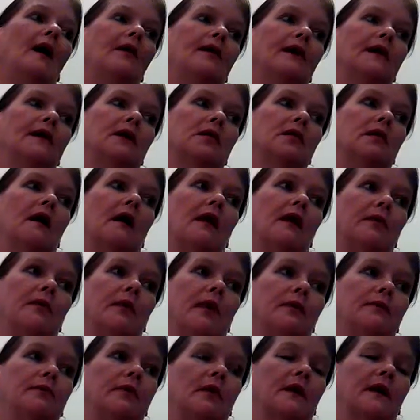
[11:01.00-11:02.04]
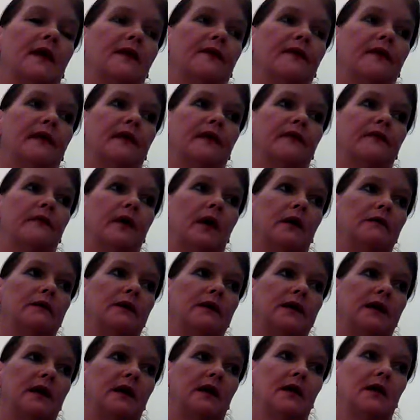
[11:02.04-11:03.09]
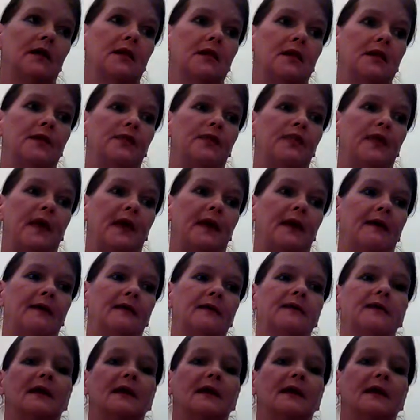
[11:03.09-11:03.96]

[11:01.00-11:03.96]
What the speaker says: think a lot of people get this fairy tale thing